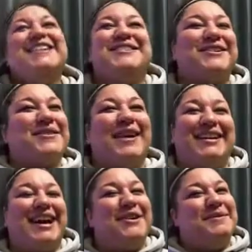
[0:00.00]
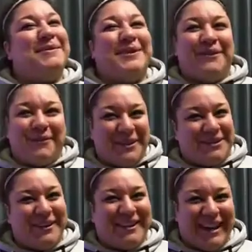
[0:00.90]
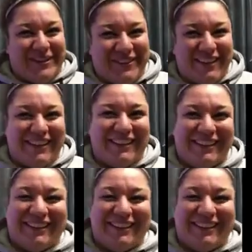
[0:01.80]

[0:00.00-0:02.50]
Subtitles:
So come on, you got to remember your first workout partner.